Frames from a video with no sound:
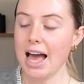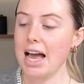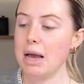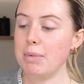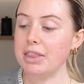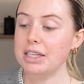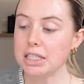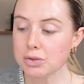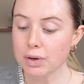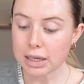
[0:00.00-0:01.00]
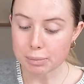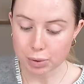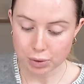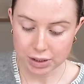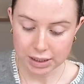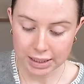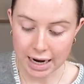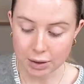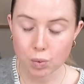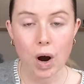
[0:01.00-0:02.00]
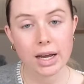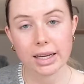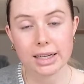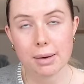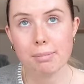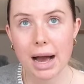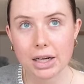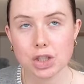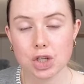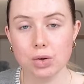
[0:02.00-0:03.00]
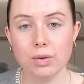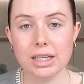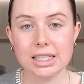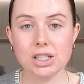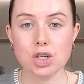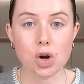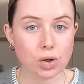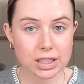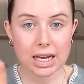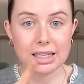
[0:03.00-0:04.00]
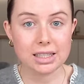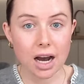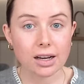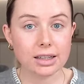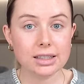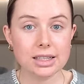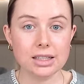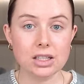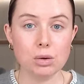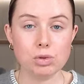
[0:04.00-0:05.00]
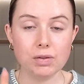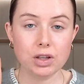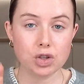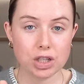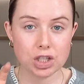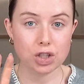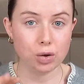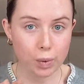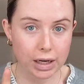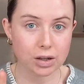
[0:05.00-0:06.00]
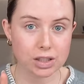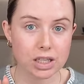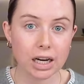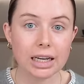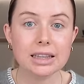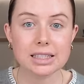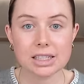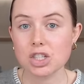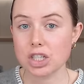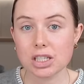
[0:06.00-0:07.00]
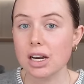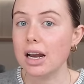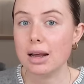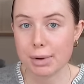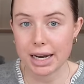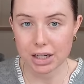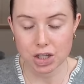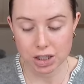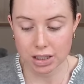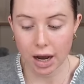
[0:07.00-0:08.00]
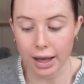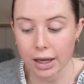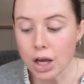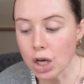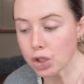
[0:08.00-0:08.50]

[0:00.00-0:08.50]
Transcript: Um, and this is really important and why I come back to this is not a diet in terms of the traditional weight loss diet. This is just an elimination diet.